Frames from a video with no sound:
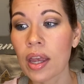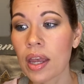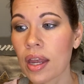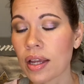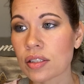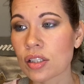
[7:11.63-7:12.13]

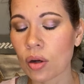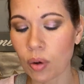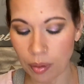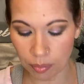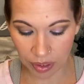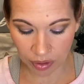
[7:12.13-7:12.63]
and so
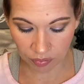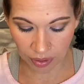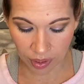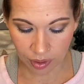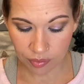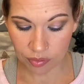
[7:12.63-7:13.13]
I'm like, if I
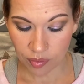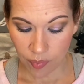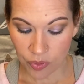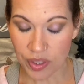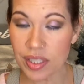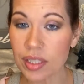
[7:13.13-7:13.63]
have
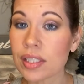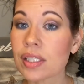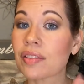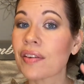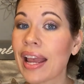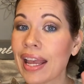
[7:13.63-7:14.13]
this list of
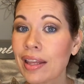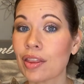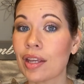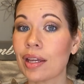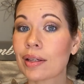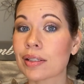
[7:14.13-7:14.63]
8 things,